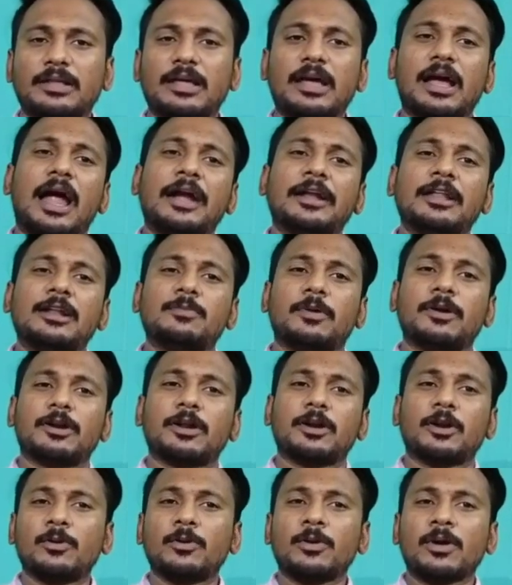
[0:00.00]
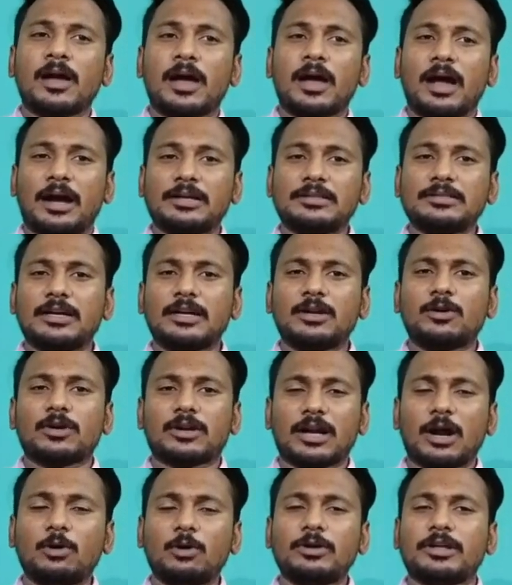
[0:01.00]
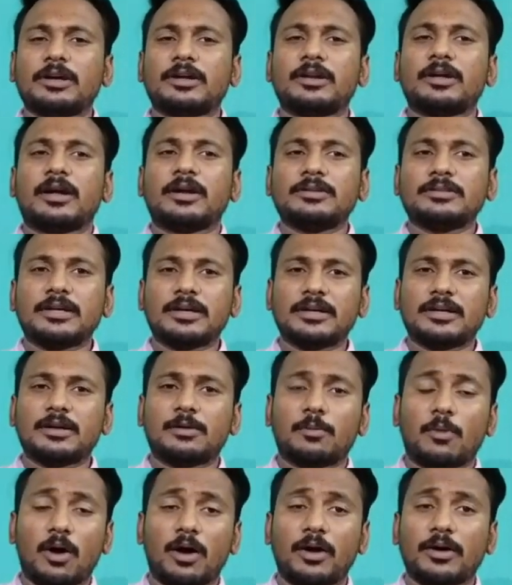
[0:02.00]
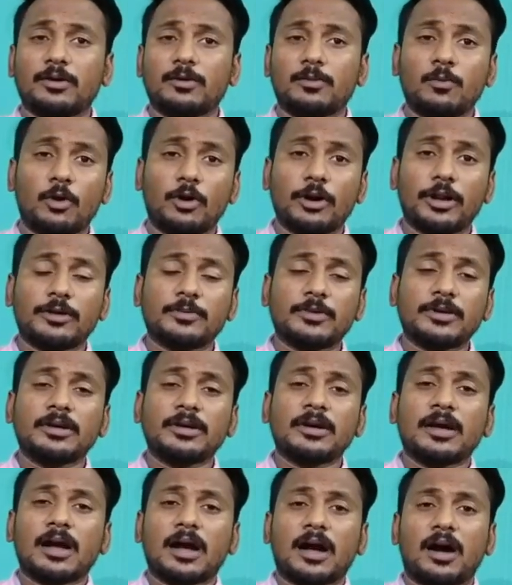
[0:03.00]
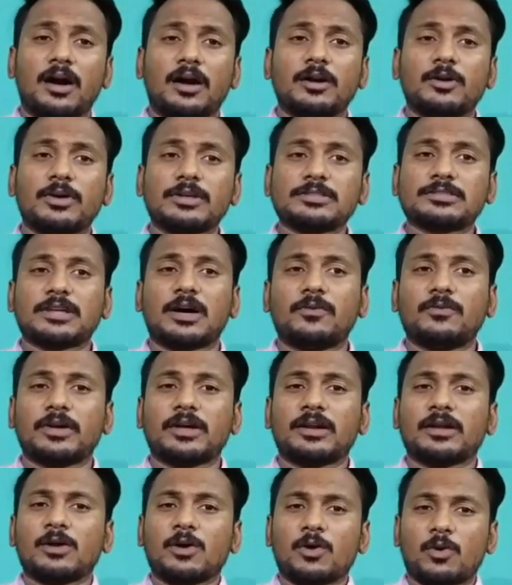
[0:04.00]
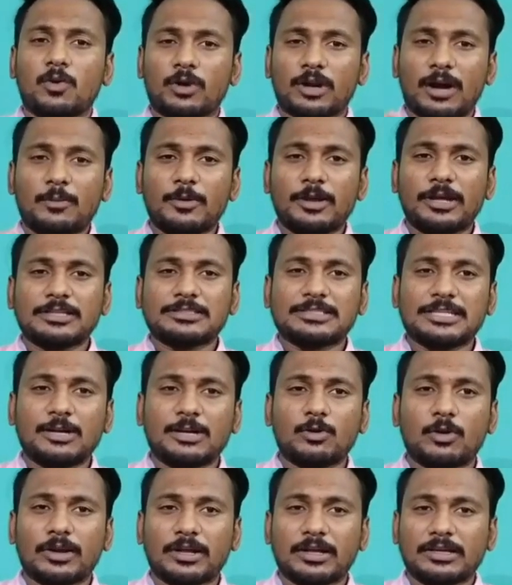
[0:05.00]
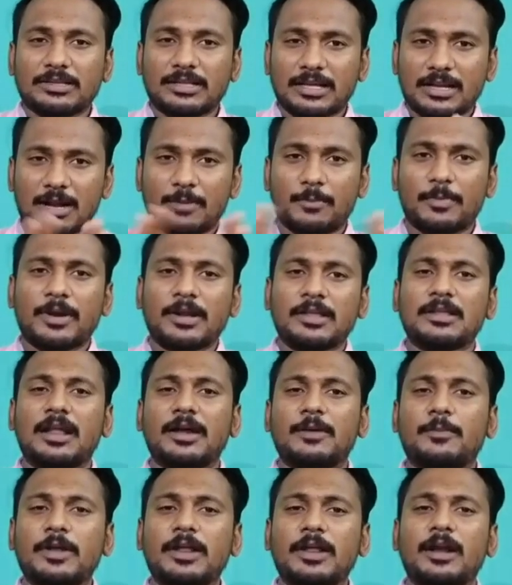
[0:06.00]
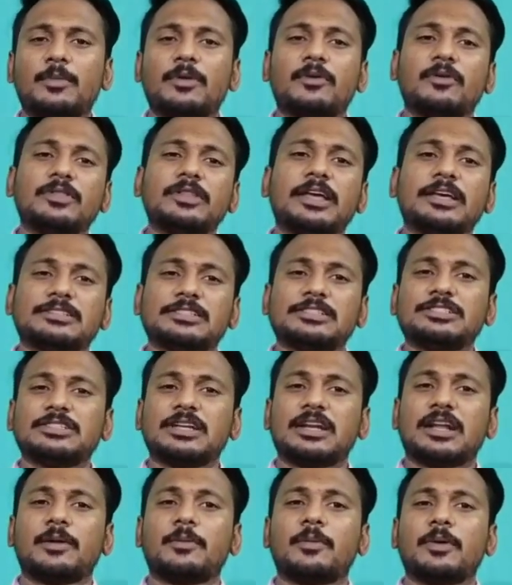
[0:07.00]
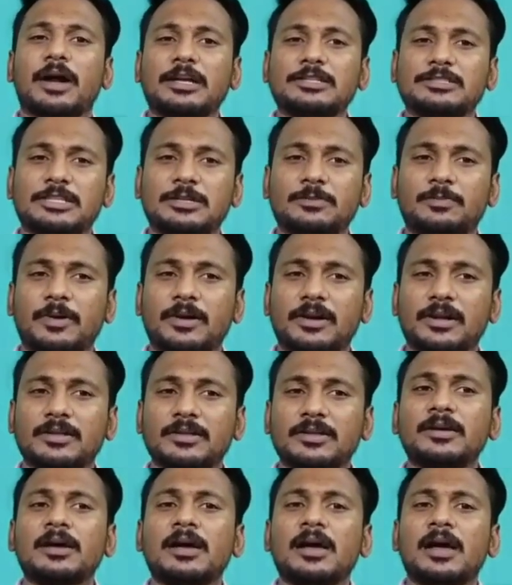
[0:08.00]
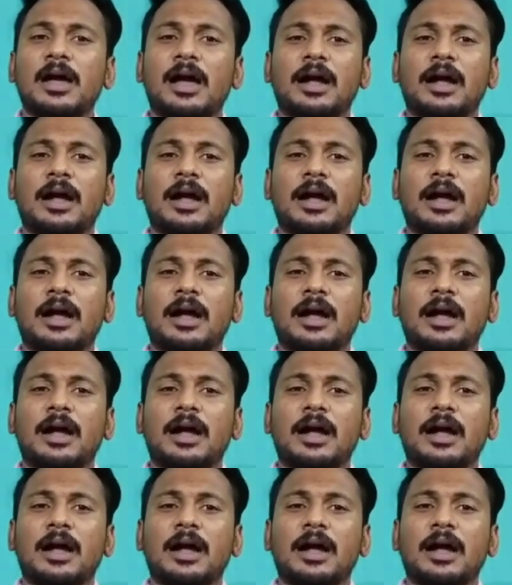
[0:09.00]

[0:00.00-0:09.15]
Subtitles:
pandradhukku handle pandranum and then or router and then modem, hardware, software, or communication network idhu ella idhula eppadi namma vandu essential la namma consider pandradhu.